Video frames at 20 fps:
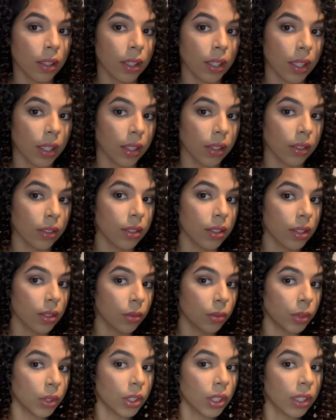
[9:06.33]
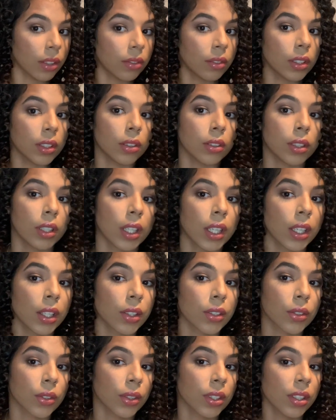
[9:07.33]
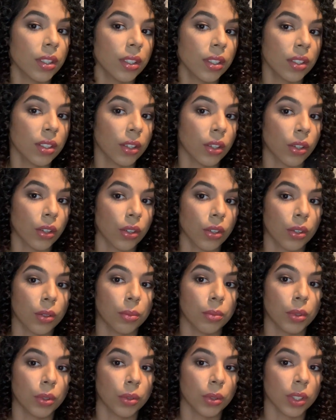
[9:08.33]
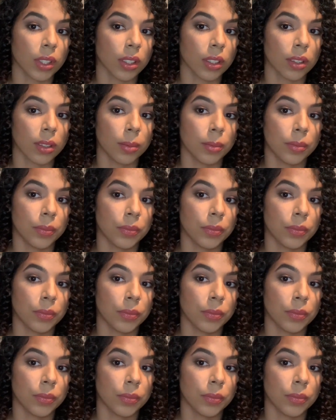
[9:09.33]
hairs in which I feel. So this is a curl broken up.